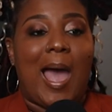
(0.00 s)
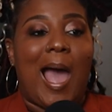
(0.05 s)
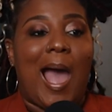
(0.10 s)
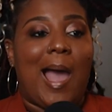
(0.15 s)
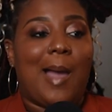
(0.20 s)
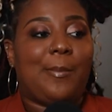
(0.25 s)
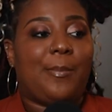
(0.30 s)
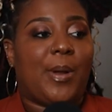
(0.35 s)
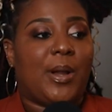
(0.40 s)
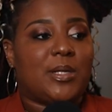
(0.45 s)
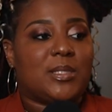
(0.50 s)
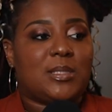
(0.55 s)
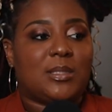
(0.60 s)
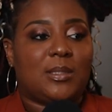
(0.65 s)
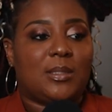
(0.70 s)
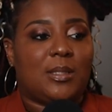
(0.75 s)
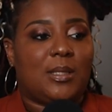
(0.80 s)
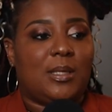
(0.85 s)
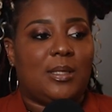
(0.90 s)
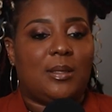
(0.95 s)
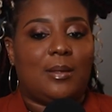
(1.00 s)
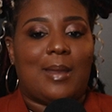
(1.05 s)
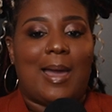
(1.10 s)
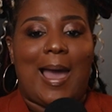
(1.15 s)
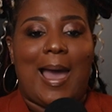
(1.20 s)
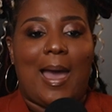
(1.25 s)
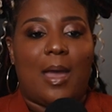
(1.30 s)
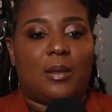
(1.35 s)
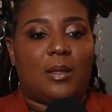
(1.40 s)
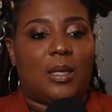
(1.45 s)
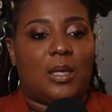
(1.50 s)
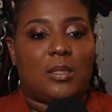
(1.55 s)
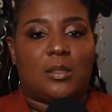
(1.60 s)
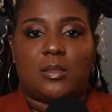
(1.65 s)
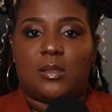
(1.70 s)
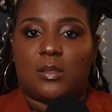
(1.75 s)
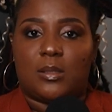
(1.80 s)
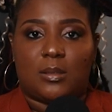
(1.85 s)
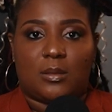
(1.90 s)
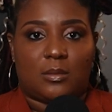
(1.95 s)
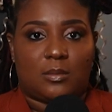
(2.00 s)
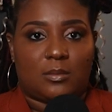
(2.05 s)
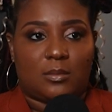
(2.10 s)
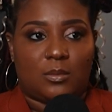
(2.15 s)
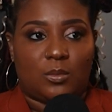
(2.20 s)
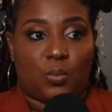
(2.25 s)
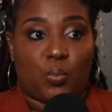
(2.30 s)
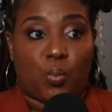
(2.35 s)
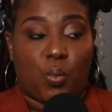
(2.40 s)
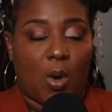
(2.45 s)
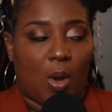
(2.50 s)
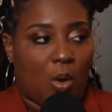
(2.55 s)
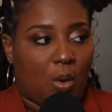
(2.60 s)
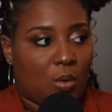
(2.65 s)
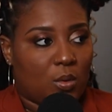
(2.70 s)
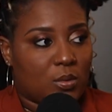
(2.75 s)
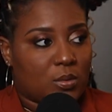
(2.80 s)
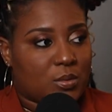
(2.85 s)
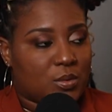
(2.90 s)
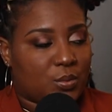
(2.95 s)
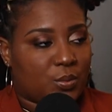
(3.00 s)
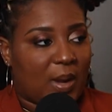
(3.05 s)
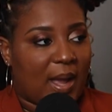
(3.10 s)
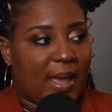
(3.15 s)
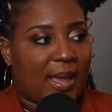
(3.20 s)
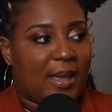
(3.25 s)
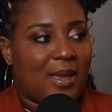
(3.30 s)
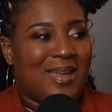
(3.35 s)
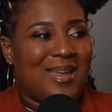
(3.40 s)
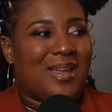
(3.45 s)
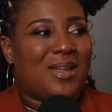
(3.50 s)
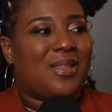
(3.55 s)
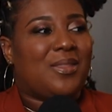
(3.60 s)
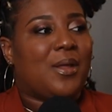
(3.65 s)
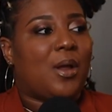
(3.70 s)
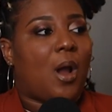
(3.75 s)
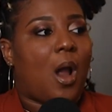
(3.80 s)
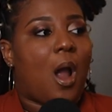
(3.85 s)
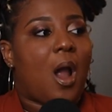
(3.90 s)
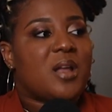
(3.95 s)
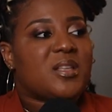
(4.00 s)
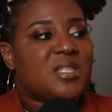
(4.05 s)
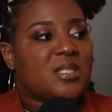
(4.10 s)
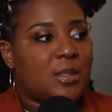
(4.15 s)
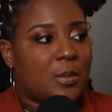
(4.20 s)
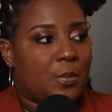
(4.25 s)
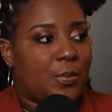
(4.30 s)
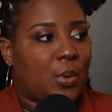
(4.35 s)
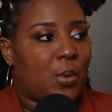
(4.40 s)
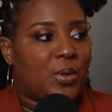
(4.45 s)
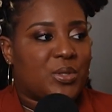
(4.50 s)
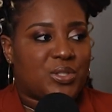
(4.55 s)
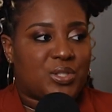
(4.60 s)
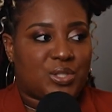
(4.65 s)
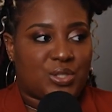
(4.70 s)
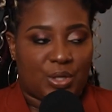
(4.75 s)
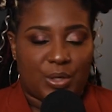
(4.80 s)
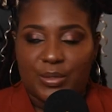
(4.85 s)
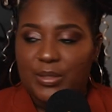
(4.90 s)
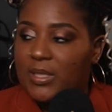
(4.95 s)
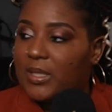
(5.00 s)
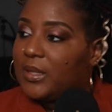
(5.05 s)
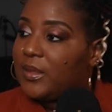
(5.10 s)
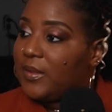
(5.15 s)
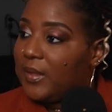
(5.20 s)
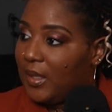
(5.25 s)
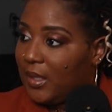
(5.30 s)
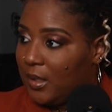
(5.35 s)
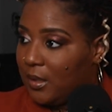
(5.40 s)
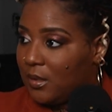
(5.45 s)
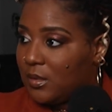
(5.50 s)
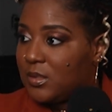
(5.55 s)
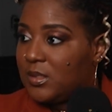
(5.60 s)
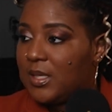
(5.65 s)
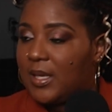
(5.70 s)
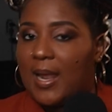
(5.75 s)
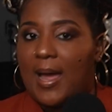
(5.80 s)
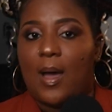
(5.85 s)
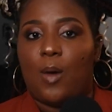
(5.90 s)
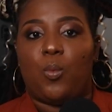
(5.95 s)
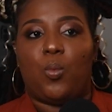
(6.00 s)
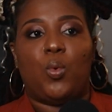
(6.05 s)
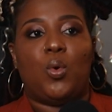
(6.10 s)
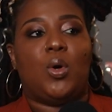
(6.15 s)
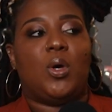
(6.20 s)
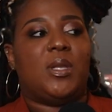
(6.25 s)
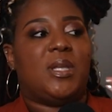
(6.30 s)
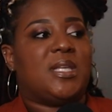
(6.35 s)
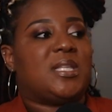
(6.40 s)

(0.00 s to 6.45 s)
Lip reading: I'm personally not into roles, right? There are simple and certain things that I would